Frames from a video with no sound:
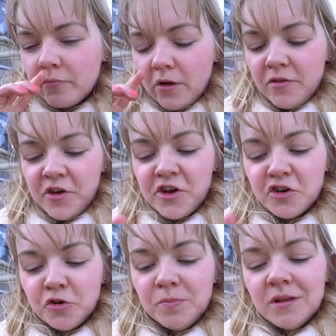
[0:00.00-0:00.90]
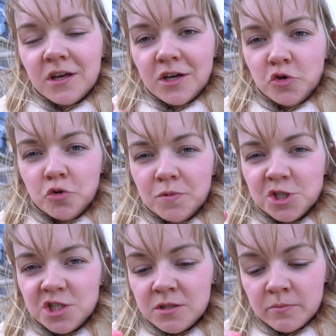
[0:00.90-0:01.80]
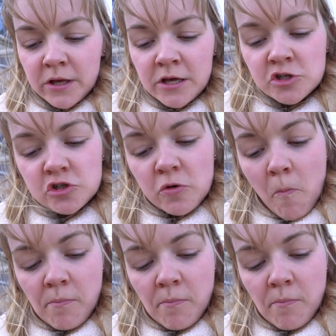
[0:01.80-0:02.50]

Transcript: I think it could be like an aubergine paste.